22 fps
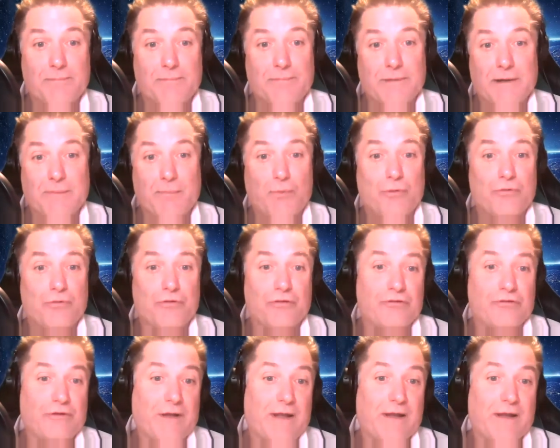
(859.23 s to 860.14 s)
and people were
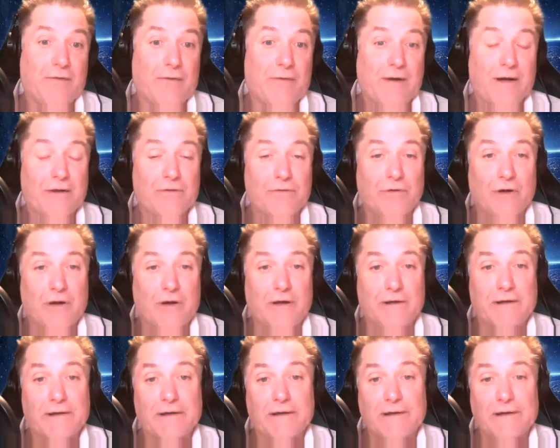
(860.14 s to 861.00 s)
just standing around talking.